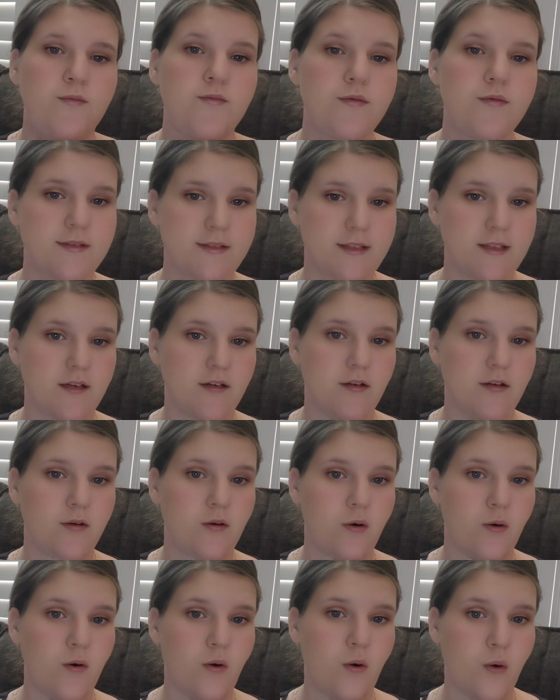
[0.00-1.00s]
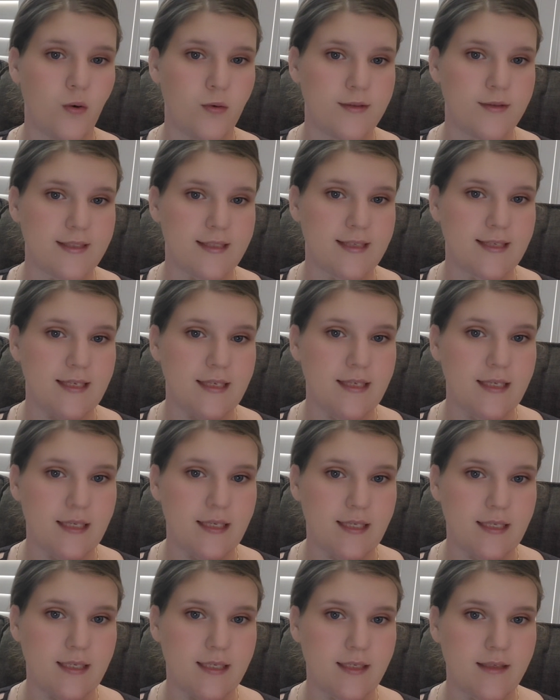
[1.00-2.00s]
still holding it
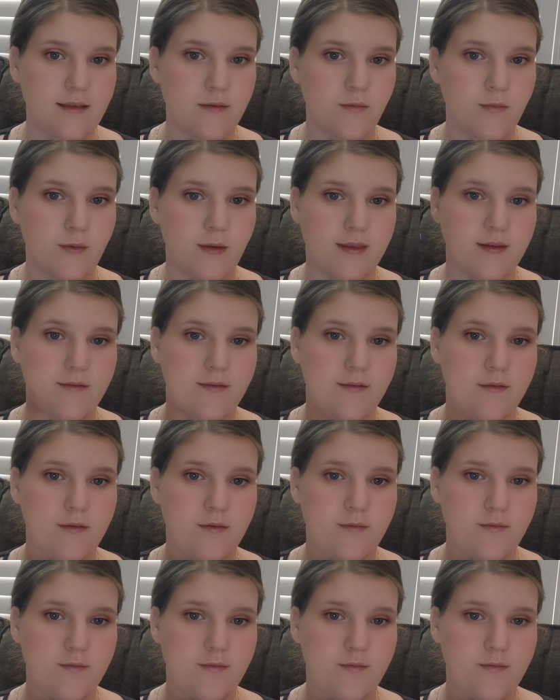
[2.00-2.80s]
in with the